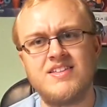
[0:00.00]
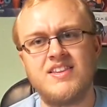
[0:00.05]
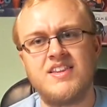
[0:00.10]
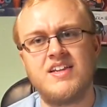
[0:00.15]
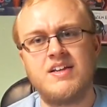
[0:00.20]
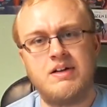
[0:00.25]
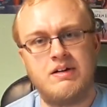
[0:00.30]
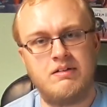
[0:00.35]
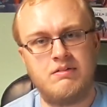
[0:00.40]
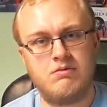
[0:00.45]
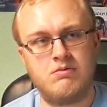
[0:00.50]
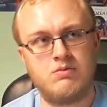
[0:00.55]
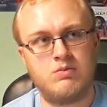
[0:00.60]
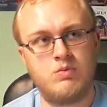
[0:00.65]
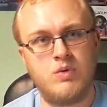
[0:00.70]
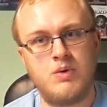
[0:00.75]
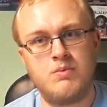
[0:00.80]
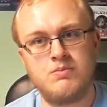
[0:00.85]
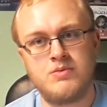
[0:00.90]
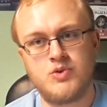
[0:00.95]
the
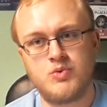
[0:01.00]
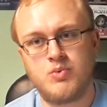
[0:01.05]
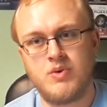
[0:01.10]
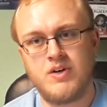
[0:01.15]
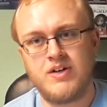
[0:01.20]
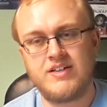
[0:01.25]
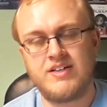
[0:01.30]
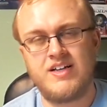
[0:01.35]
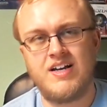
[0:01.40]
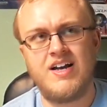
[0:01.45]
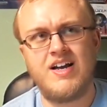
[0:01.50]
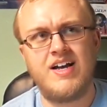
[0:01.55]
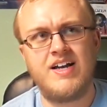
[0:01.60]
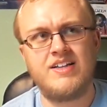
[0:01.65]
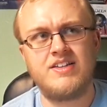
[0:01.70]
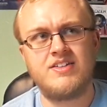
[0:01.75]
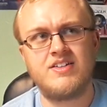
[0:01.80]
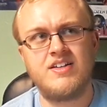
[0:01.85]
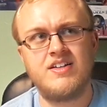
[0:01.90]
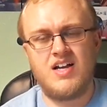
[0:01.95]
rooms were
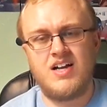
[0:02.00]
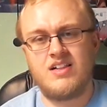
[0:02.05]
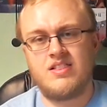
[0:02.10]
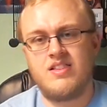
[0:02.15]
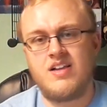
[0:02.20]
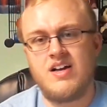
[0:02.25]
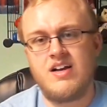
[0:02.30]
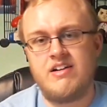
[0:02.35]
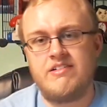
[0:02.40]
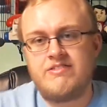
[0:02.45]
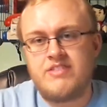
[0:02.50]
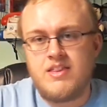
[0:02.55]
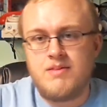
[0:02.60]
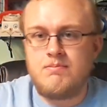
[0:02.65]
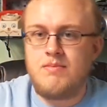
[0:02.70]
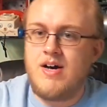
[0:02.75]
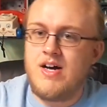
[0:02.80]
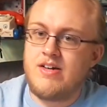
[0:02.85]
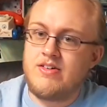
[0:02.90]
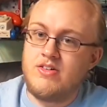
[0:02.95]
cut, a lot of the
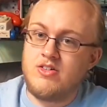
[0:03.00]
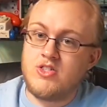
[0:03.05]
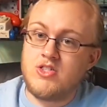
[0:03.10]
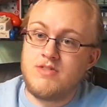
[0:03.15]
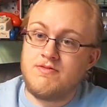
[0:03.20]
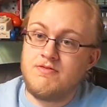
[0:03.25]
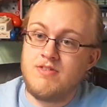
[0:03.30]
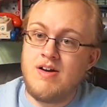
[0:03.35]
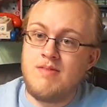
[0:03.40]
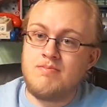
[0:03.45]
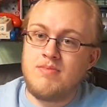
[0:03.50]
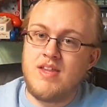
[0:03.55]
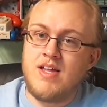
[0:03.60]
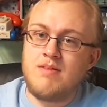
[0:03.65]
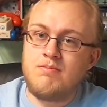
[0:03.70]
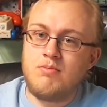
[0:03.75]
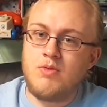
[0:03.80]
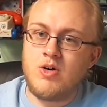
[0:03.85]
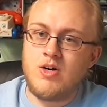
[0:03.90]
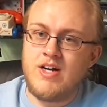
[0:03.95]
models from
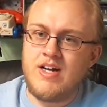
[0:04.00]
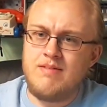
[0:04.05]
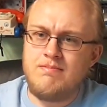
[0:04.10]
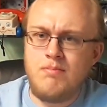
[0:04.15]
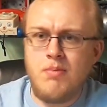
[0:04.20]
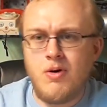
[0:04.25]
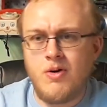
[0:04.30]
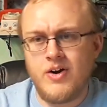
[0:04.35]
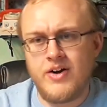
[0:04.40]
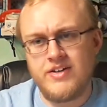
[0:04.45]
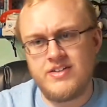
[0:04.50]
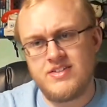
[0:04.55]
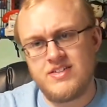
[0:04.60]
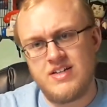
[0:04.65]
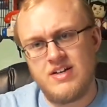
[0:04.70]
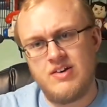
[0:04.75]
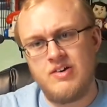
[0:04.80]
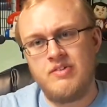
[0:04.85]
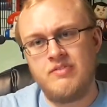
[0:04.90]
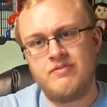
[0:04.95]
them were imported,
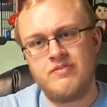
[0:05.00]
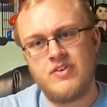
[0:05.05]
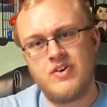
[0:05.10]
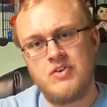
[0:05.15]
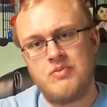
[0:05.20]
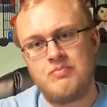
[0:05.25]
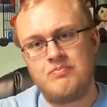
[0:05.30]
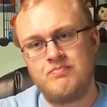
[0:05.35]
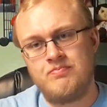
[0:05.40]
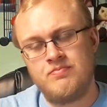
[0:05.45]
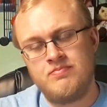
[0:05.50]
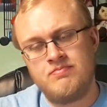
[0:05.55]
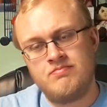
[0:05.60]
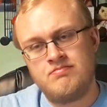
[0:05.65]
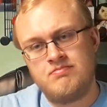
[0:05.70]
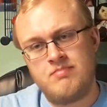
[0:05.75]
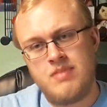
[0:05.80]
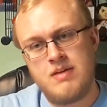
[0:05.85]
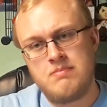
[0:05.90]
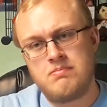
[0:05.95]
so for
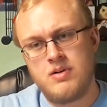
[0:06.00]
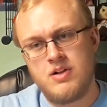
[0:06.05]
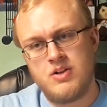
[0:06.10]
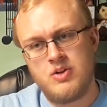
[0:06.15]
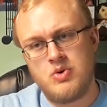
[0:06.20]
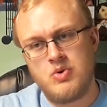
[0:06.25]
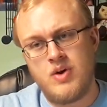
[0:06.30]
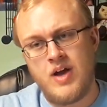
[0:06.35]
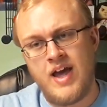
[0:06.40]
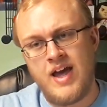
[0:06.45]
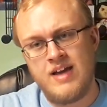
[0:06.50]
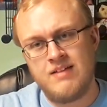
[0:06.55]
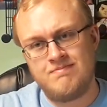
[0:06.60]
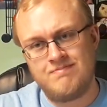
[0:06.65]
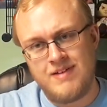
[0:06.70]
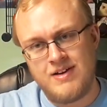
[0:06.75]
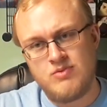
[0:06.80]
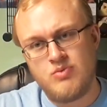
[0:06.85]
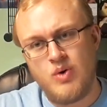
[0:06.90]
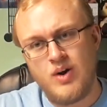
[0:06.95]
people who had
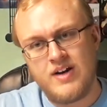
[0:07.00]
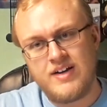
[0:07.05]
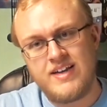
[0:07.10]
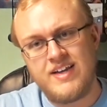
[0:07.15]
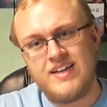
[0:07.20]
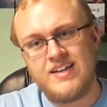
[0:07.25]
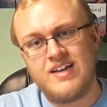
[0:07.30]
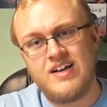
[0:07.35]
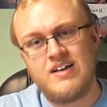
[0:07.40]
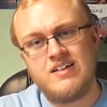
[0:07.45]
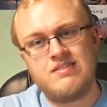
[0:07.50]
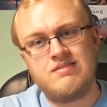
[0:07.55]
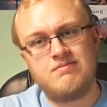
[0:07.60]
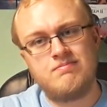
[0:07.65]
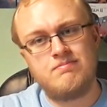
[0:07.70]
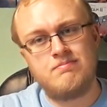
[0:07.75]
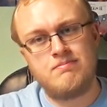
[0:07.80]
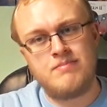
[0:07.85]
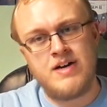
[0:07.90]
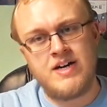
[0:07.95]
been working on
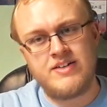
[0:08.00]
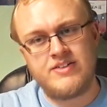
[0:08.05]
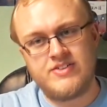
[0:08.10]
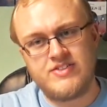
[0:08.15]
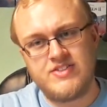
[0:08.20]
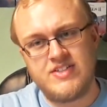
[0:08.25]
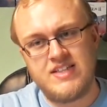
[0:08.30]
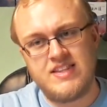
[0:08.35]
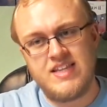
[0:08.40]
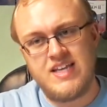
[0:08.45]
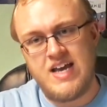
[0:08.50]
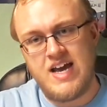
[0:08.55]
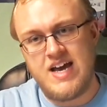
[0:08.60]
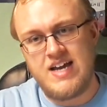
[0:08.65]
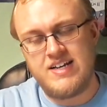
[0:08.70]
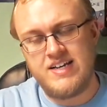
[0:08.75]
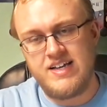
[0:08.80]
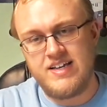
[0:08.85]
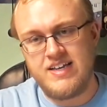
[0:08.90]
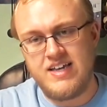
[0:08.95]
models in the
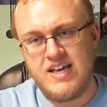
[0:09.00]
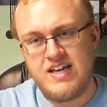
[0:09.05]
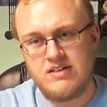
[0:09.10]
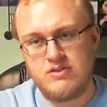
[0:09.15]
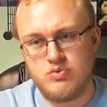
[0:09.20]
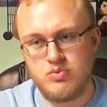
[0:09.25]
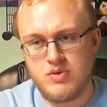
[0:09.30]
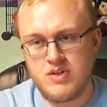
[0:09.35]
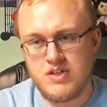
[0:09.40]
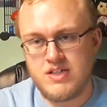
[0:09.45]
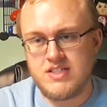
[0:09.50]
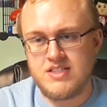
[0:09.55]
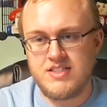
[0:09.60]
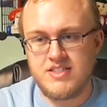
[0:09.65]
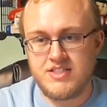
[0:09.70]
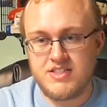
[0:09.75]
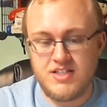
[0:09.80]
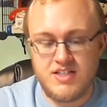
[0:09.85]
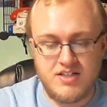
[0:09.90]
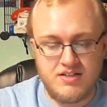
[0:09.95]
attic, it
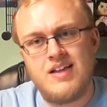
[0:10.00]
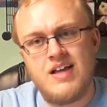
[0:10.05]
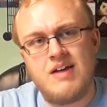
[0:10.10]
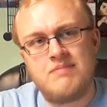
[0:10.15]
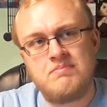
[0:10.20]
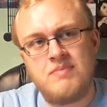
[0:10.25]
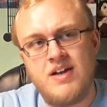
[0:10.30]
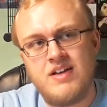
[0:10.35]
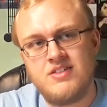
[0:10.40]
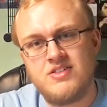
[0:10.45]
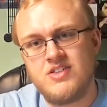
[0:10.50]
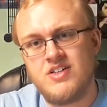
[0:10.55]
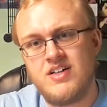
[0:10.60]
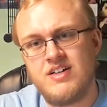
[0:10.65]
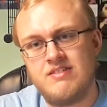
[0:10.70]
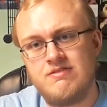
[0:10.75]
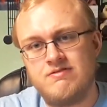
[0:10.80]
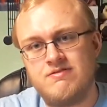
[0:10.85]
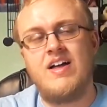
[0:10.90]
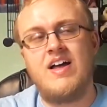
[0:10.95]
was... I'm not sure
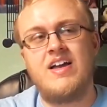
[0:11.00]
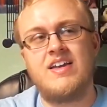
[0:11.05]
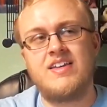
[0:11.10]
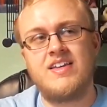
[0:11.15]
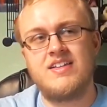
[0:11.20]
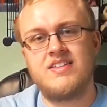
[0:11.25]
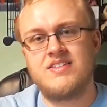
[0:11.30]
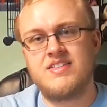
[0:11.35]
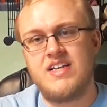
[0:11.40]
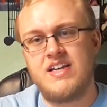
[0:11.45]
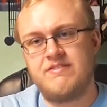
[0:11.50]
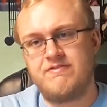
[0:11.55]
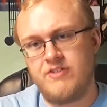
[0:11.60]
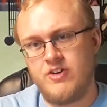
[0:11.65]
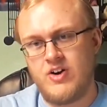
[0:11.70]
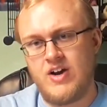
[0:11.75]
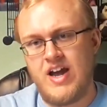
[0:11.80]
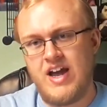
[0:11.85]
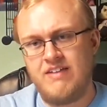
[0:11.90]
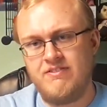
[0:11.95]
if I can say
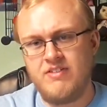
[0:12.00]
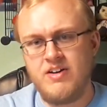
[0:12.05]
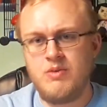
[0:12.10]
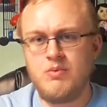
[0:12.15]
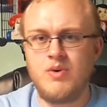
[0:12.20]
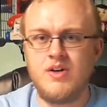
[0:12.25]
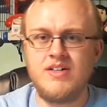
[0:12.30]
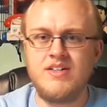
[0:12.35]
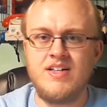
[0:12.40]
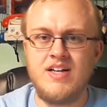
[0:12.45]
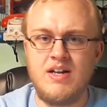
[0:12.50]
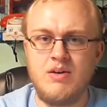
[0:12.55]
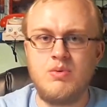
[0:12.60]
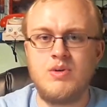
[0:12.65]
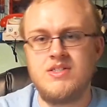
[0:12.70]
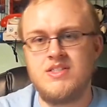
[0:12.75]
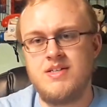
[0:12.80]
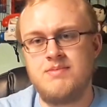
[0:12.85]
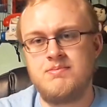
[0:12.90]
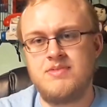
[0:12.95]
for everyone it
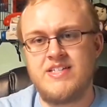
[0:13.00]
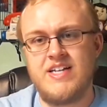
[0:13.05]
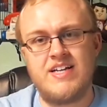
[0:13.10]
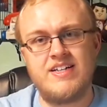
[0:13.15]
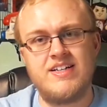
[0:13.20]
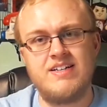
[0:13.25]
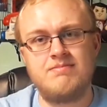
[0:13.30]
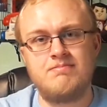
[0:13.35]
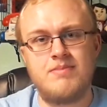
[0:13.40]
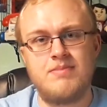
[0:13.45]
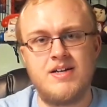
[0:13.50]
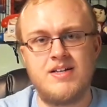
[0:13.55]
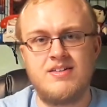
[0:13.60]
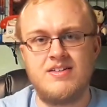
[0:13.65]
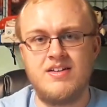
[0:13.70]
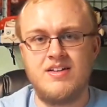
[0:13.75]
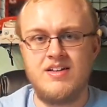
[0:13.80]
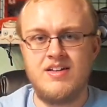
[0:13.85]
was upsetting, but